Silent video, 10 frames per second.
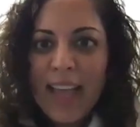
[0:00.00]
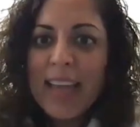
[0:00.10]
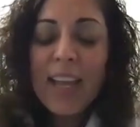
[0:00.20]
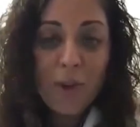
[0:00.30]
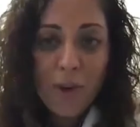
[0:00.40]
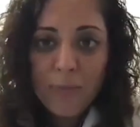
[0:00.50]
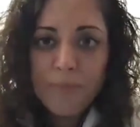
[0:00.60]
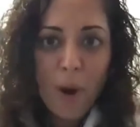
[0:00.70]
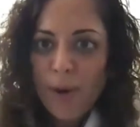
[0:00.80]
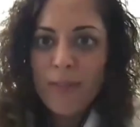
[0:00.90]
any other
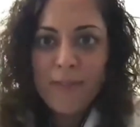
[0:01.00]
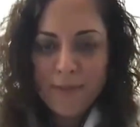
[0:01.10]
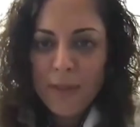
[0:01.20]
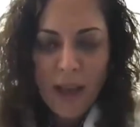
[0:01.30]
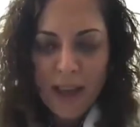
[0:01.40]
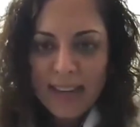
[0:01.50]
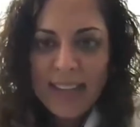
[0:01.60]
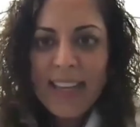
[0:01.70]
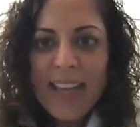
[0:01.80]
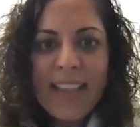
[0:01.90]
part of the
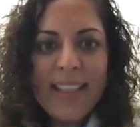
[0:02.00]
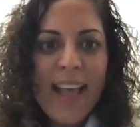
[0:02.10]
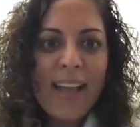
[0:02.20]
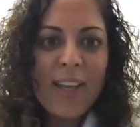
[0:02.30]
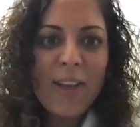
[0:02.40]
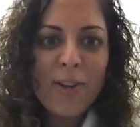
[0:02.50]
body in that,